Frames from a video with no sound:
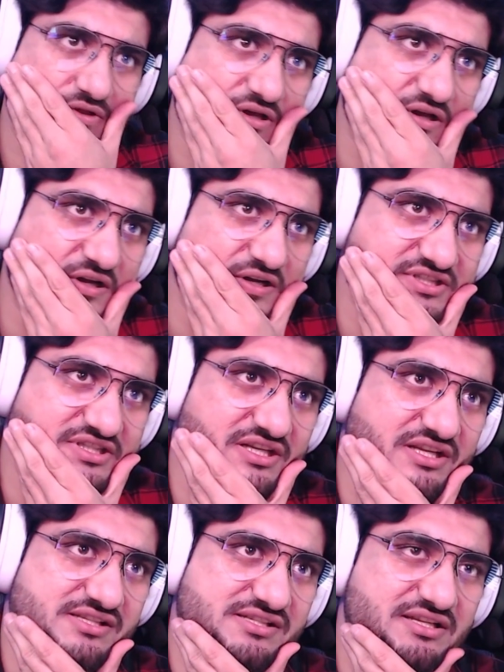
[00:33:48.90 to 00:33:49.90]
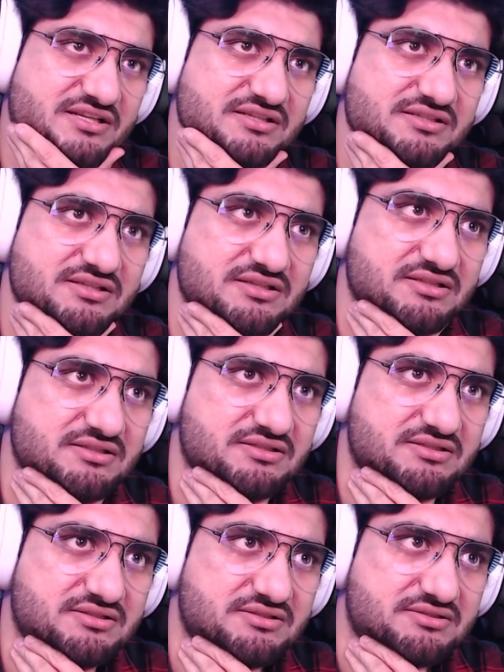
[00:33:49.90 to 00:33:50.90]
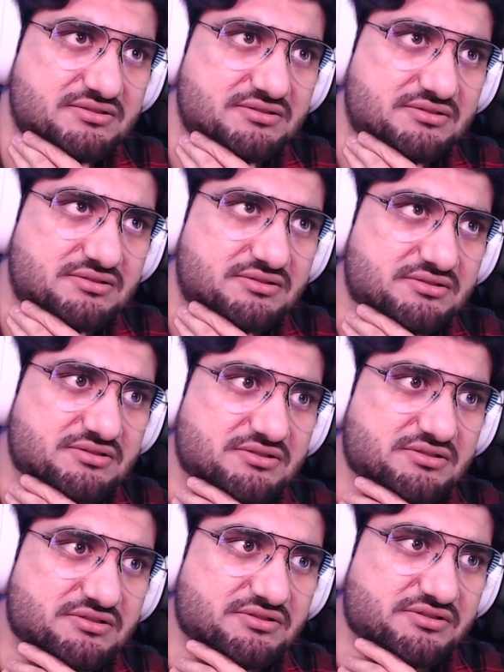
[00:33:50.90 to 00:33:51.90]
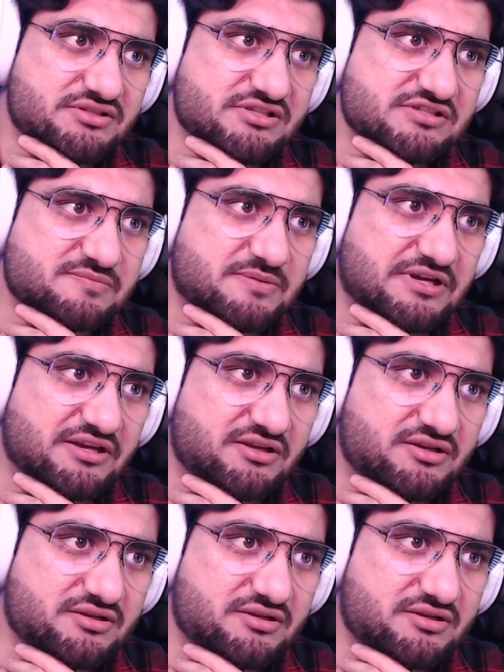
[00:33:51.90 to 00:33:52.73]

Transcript: Oh, shit, he's going to die. She's back.